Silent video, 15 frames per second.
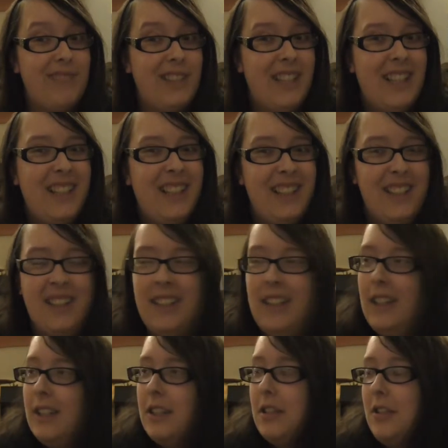It's
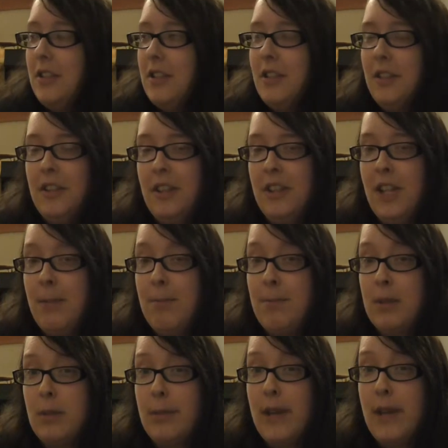always good to
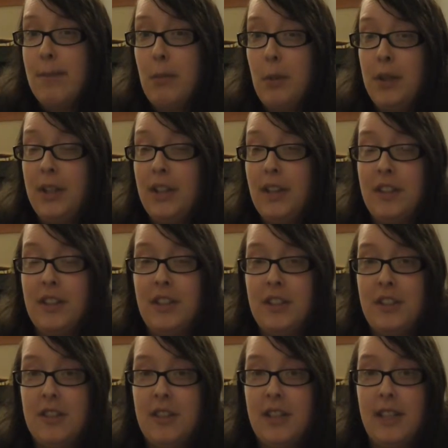keep spare money on you
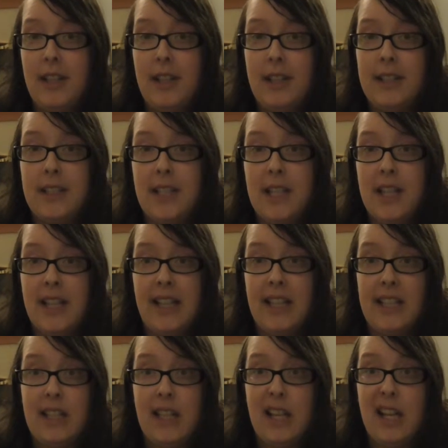just in case anything
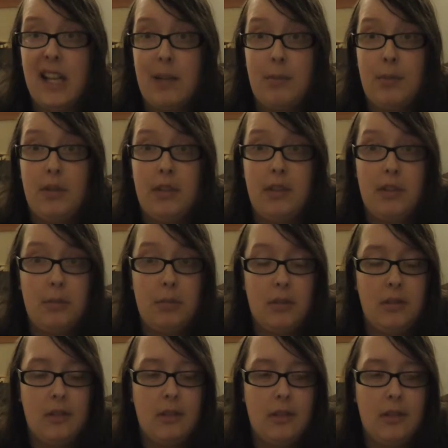like that happens,
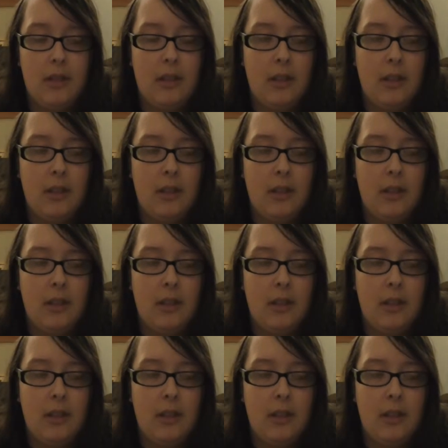but...